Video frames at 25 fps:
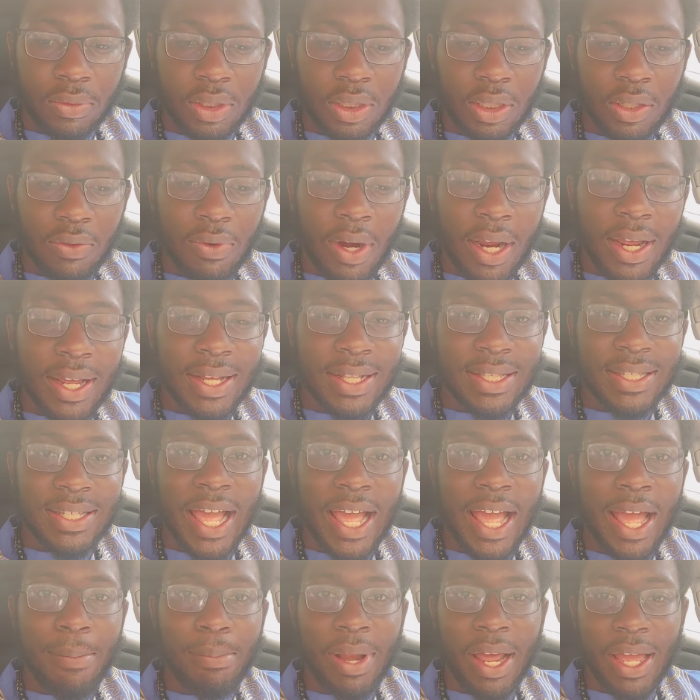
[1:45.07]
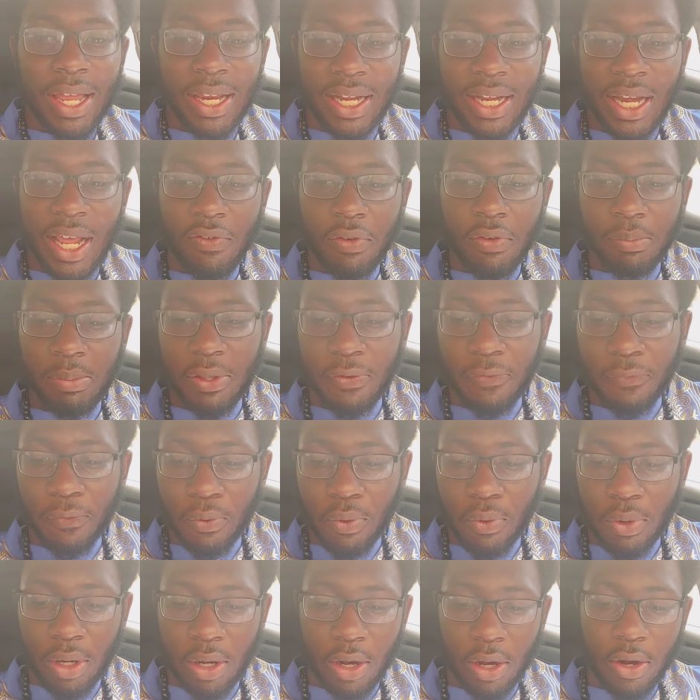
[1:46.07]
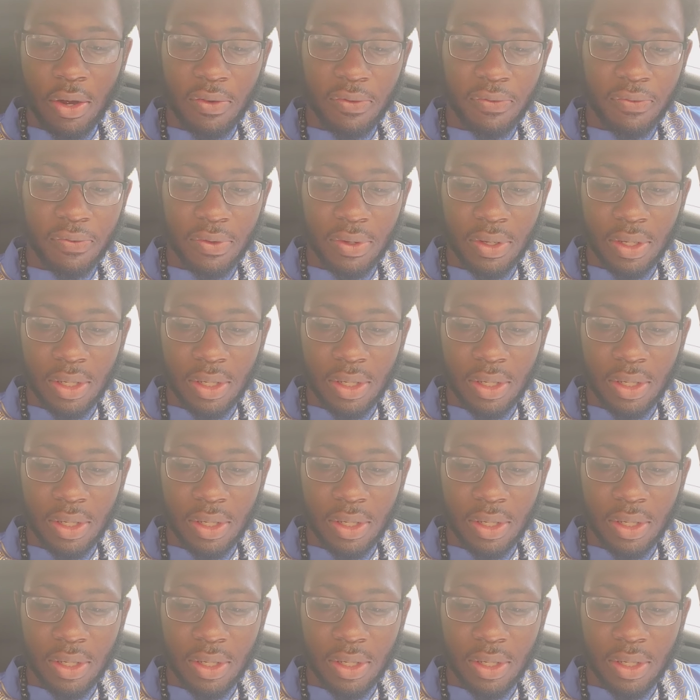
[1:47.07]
Right? A time like never before on the earth.